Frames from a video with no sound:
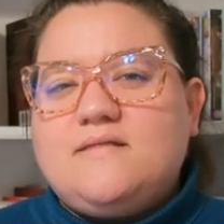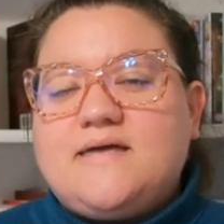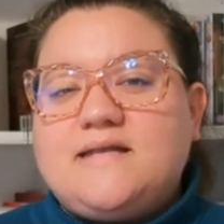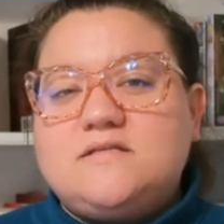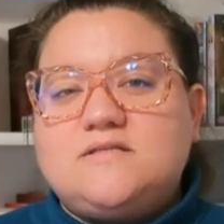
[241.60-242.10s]

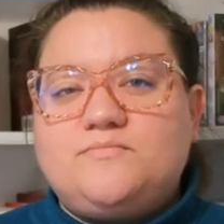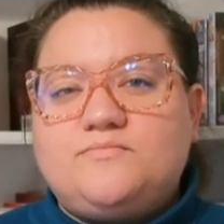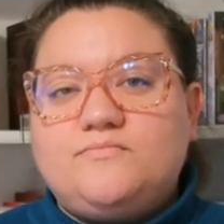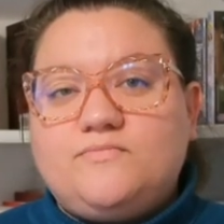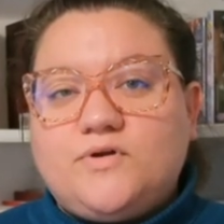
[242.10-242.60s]
that is
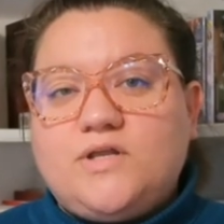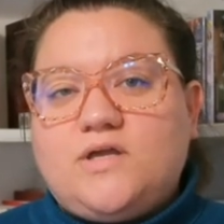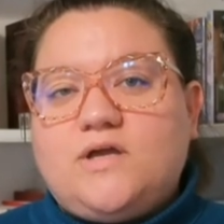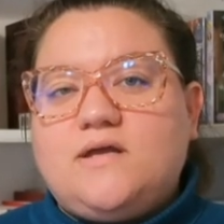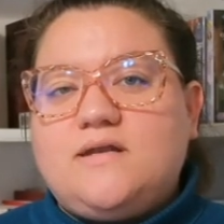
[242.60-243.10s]
pretty
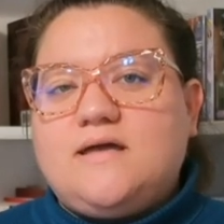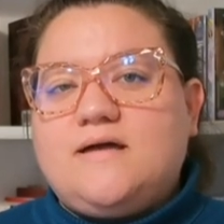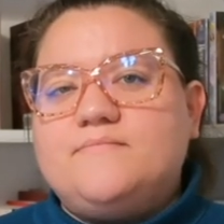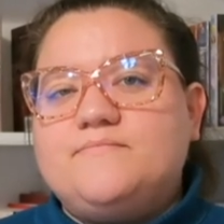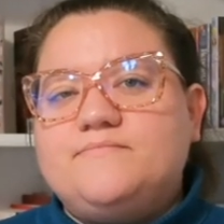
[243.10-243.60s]
good,
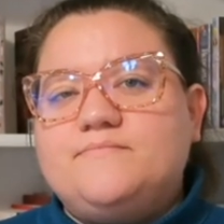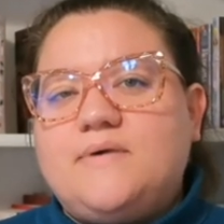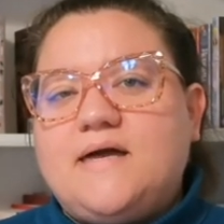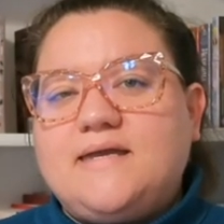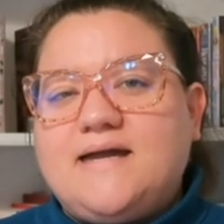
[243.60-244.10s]

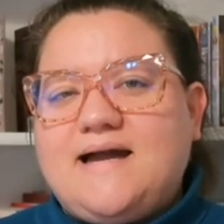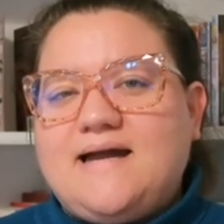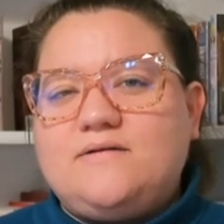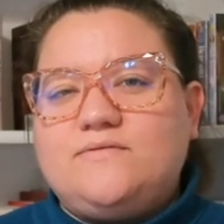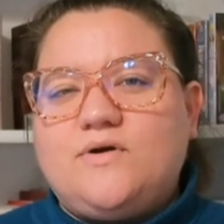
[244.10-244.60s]
but yeah,
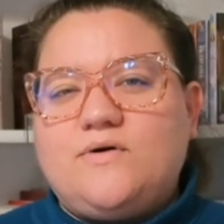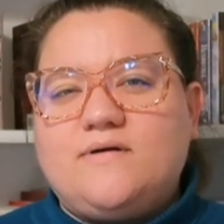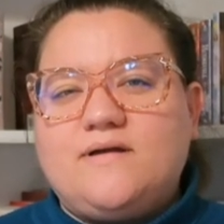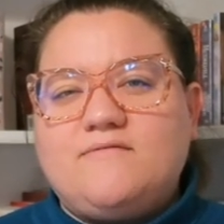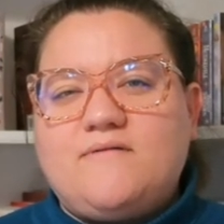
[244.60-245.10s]
I don't
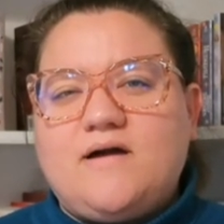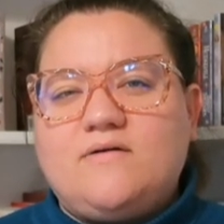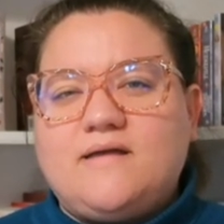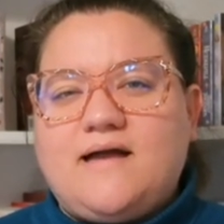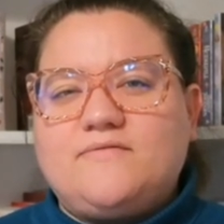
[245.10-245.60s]
know if
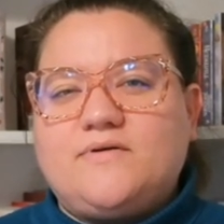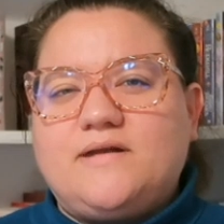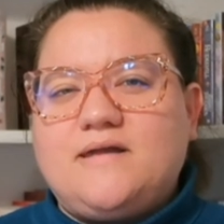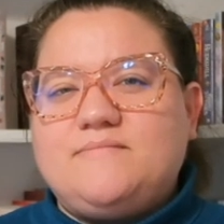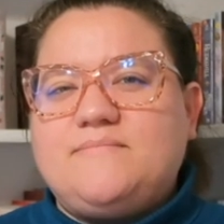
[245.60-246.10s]
I'll ever
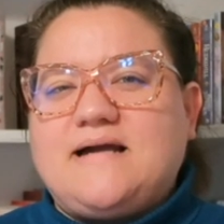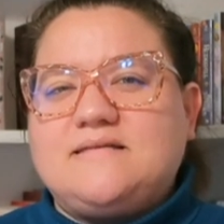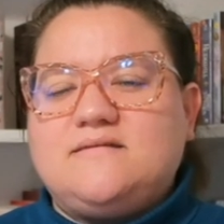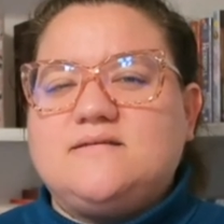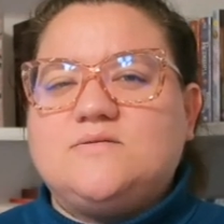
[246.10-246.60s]
get back
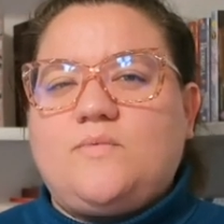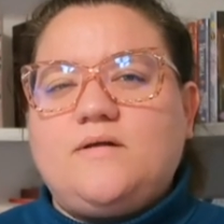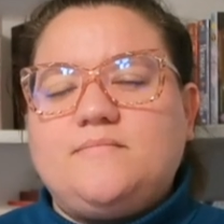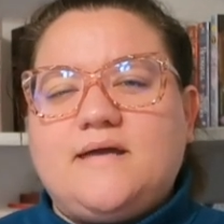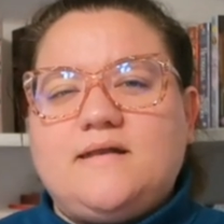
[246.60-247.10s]
to this
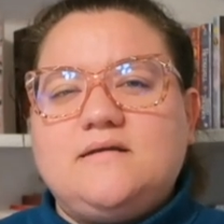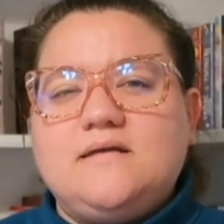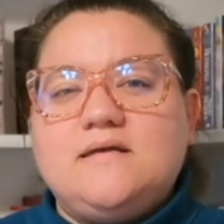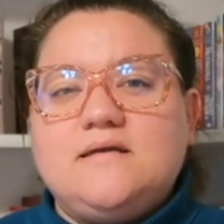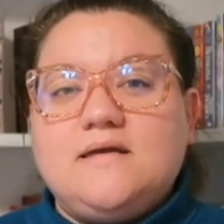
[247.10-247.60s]
one, but
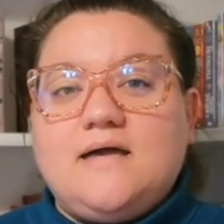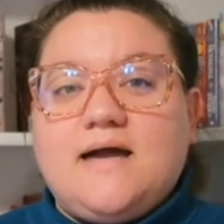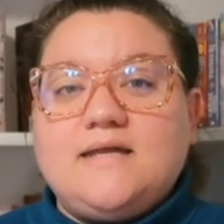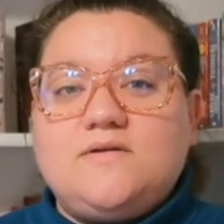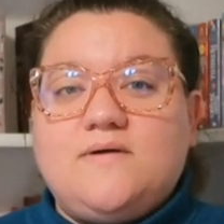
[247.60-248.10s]

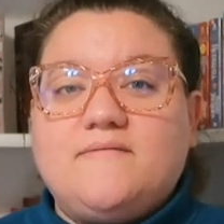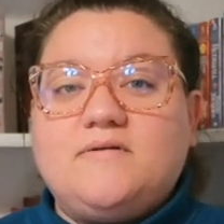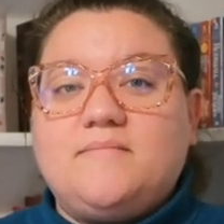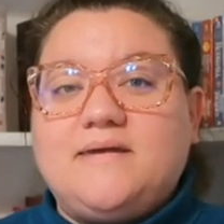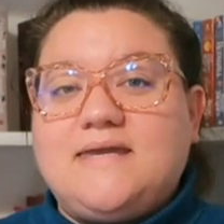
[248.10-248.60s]
I do have
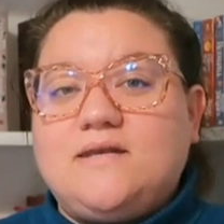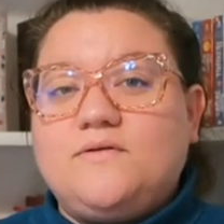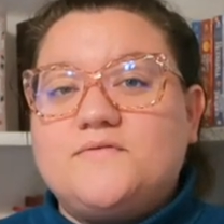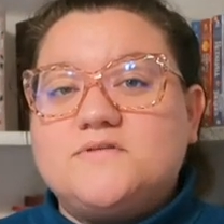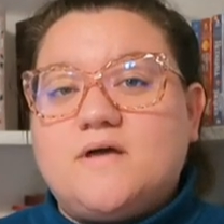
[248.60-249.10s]
it on my
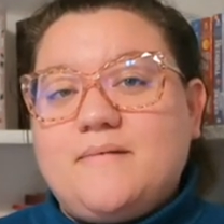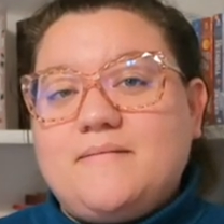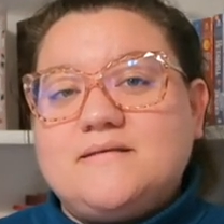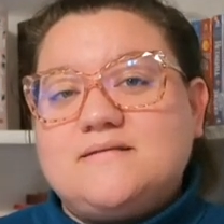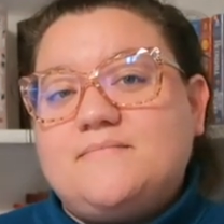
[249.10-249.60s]
Kindle, so
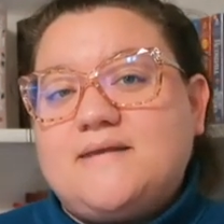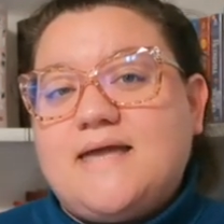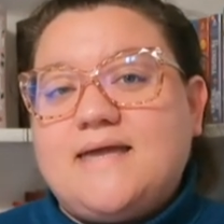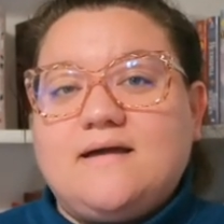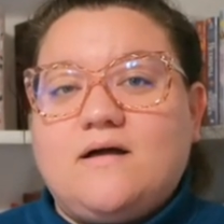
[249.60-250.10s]
maybe
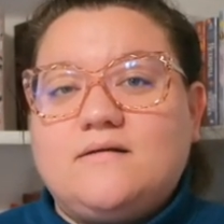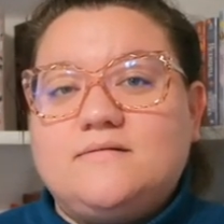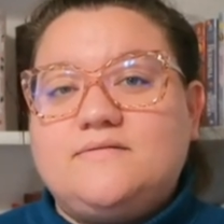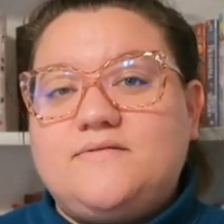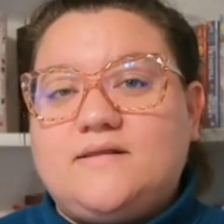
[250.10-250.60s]
someday
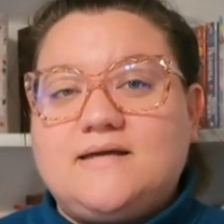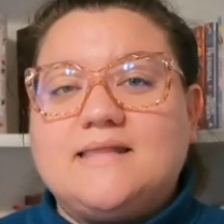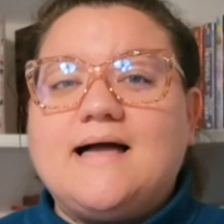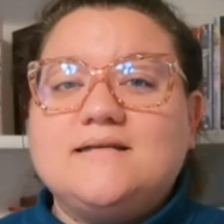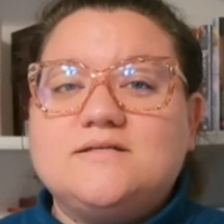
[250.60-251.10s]
I'll feel
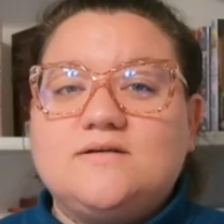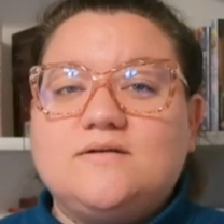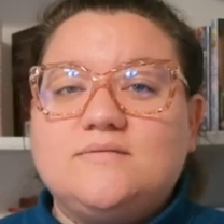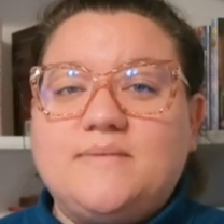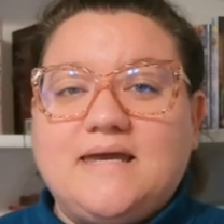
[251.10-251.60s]
inclined
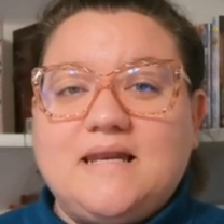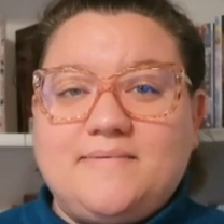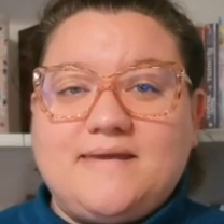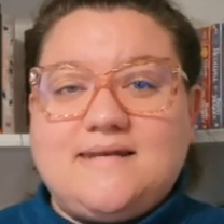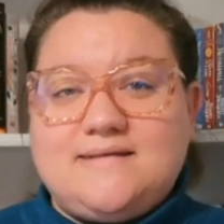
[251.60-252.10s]
to pick it
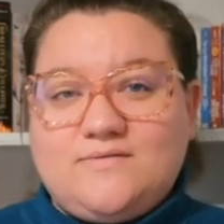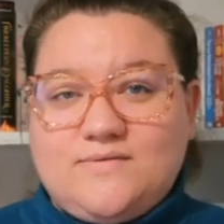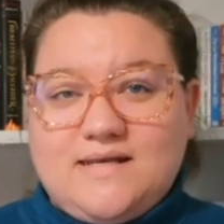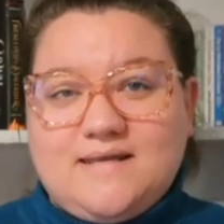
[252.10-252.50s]
up again and read